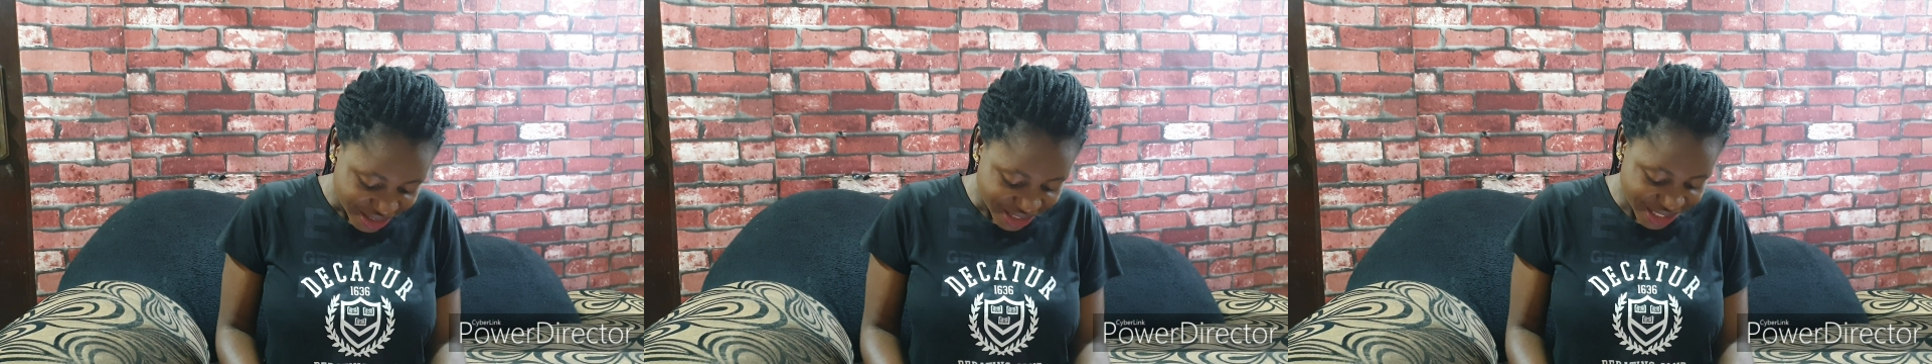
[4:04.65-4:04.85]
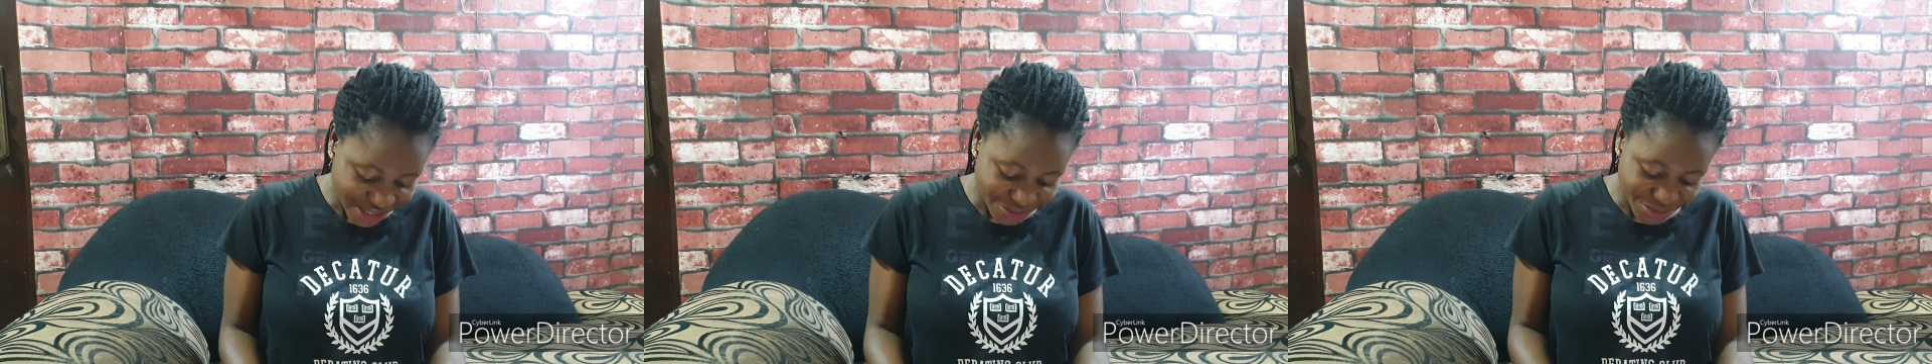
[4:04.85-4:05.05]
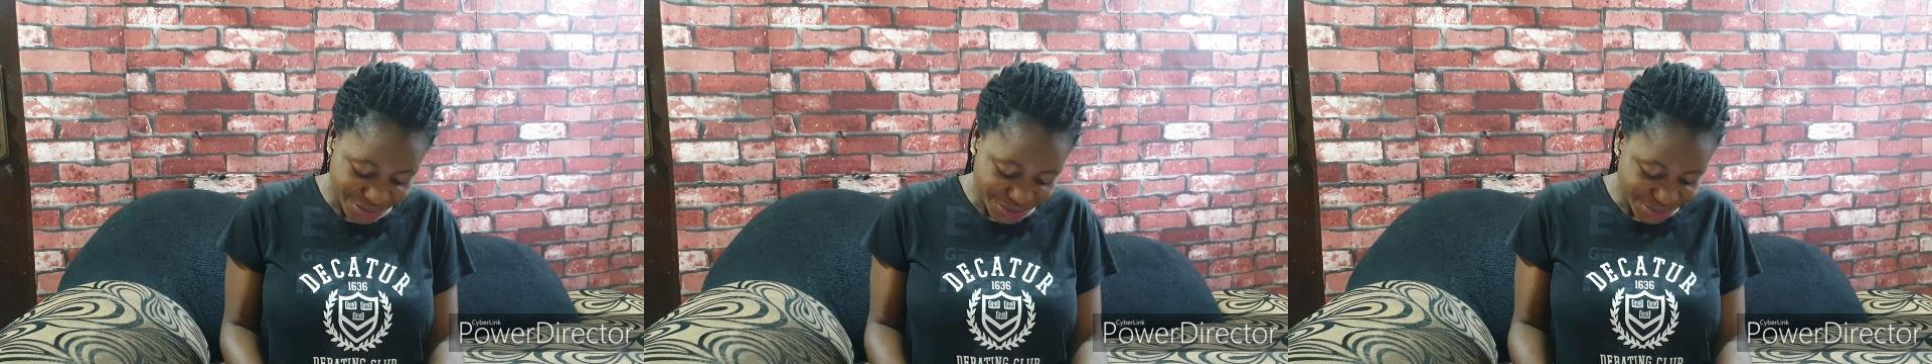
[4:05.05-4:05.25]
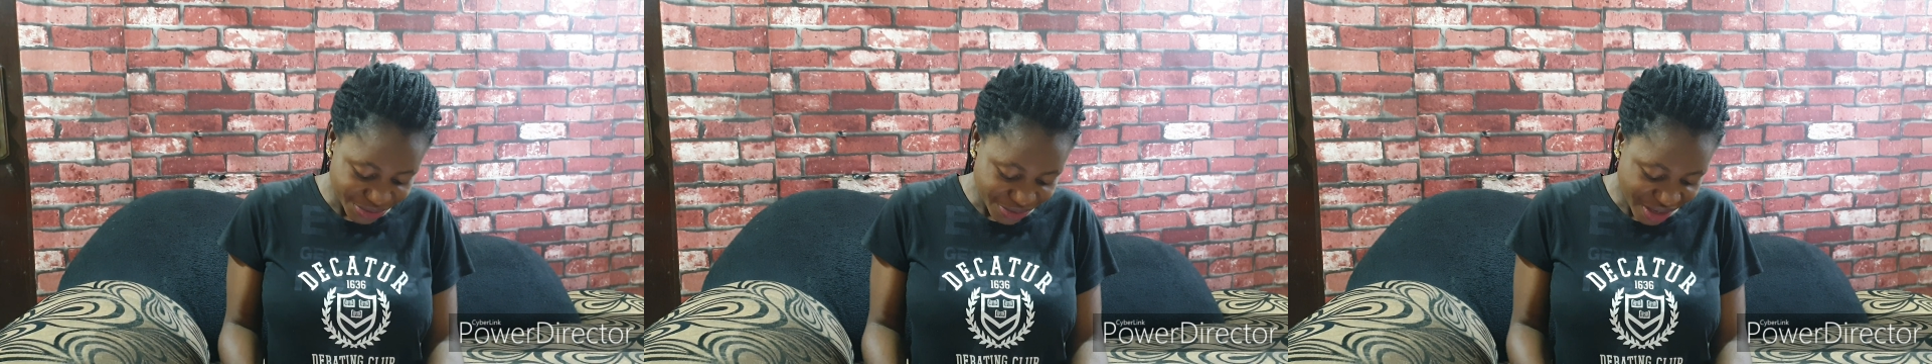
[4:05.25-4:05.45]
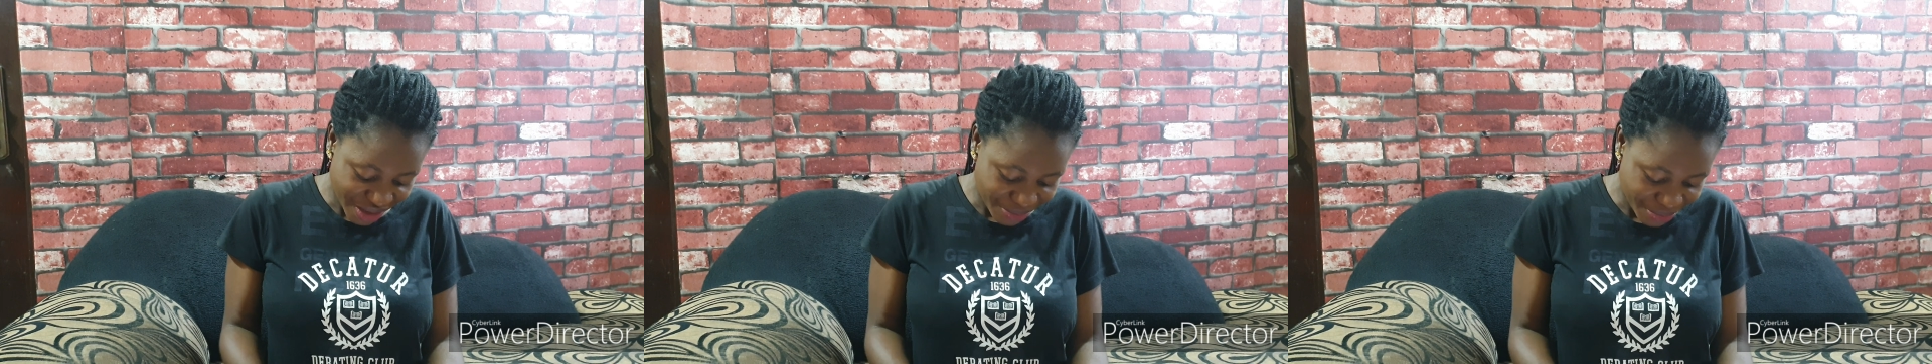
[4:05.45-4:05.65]
that will
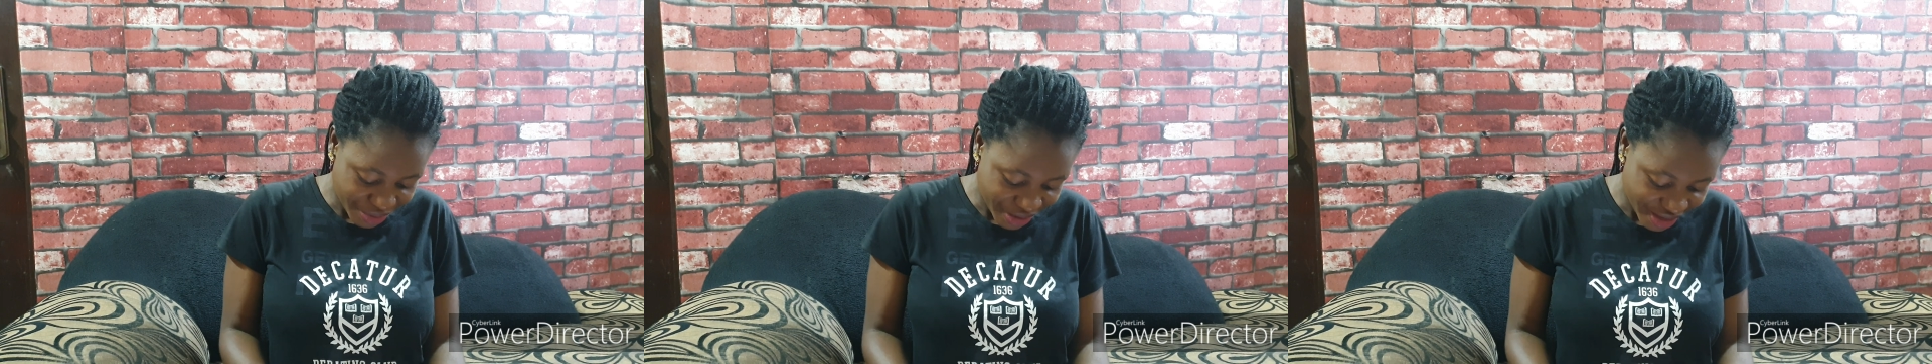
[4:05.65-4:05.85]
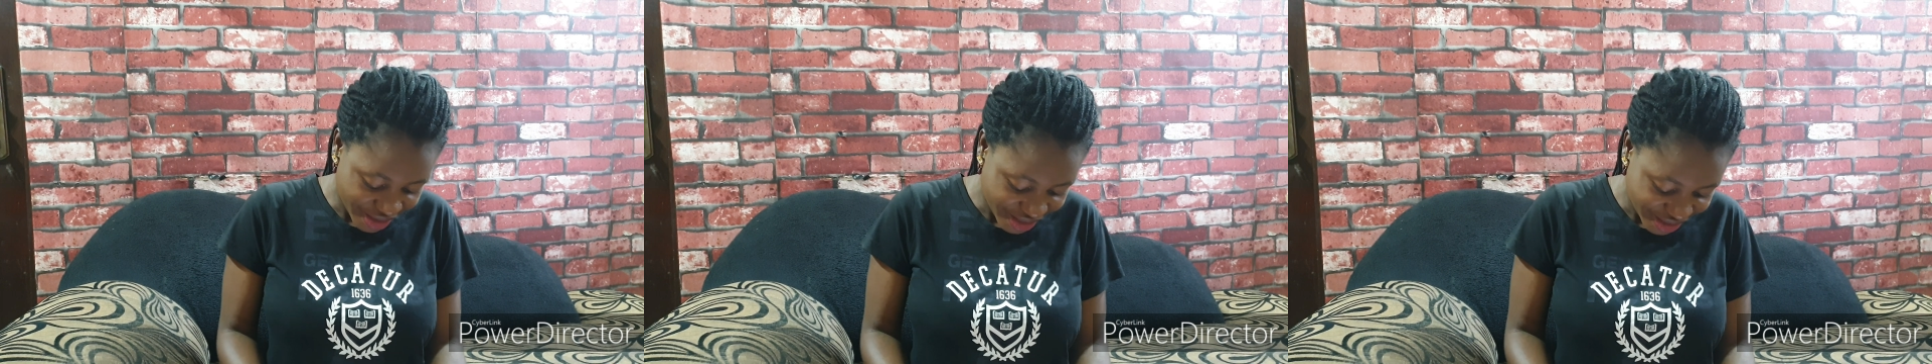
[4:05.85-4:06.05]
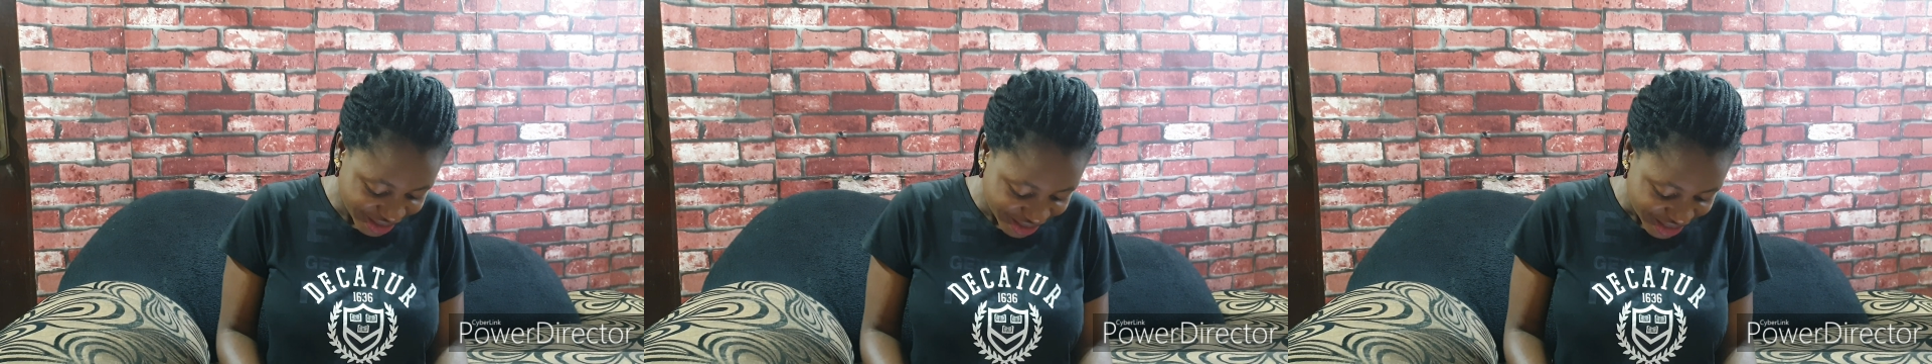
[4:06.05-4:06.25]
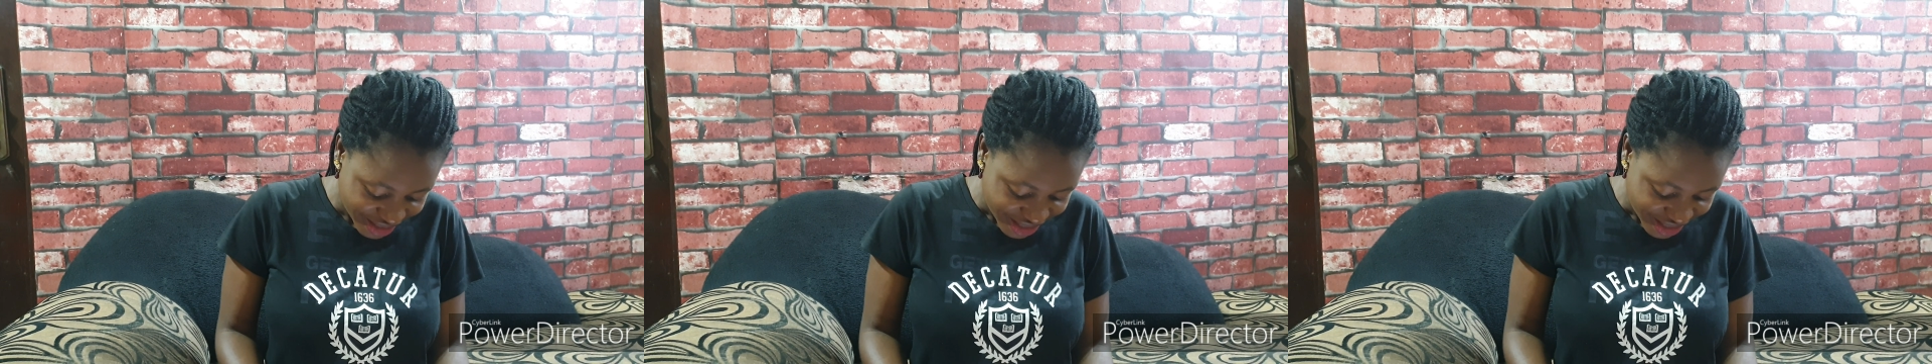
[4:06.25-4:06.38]
soon appear.